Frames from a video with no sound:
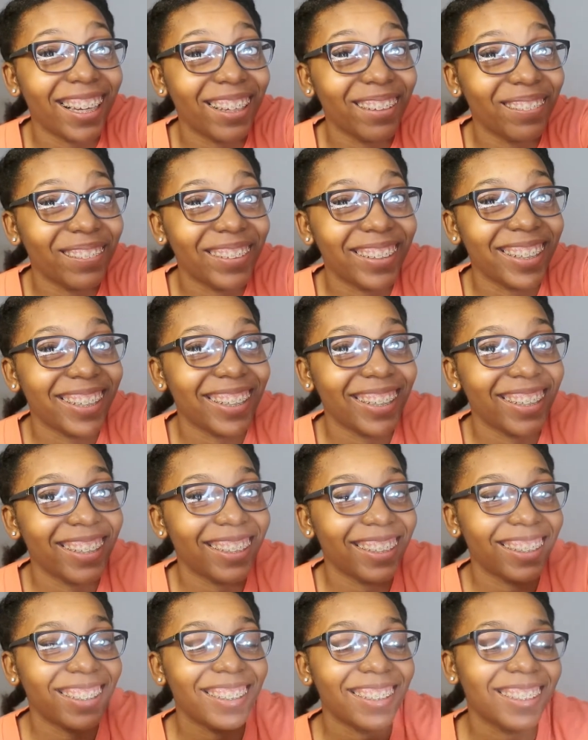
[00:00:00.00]
Hi,
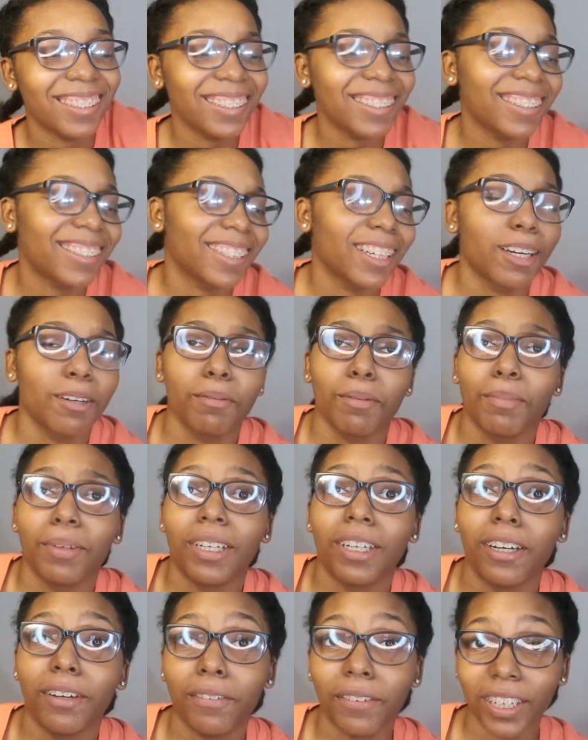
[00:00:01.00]
Biddy. Sorry, baby
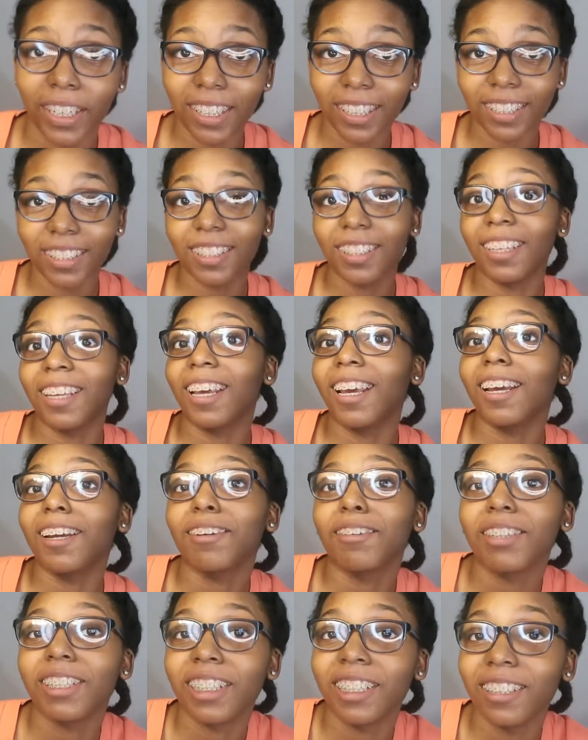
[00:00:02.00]
girl, if I look
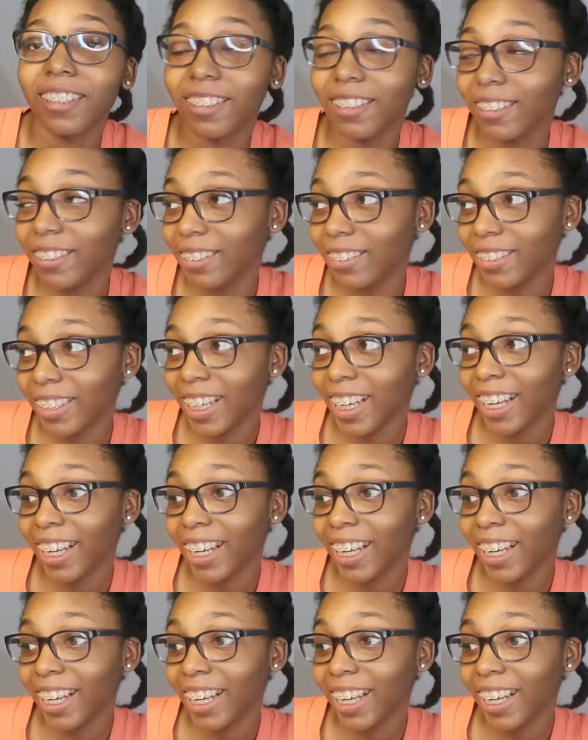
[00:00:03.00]
scary, girl.